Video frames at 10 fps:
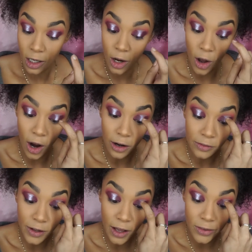
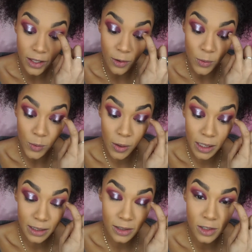carve out that
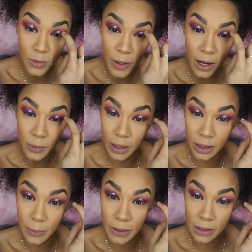one little spot right
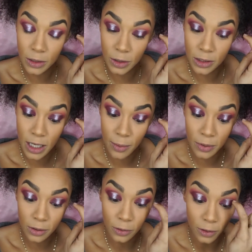up at the top
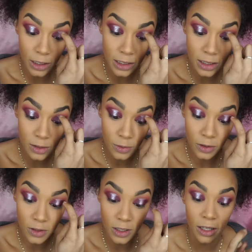of the crease where
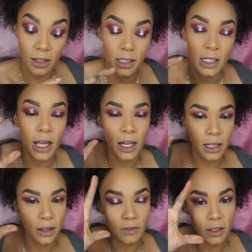there's nothing, to kind
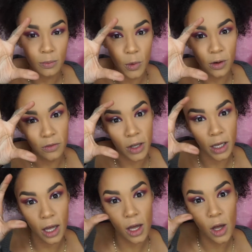of give it more of like
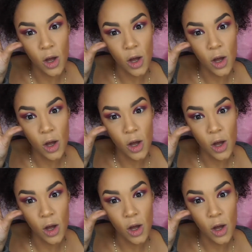a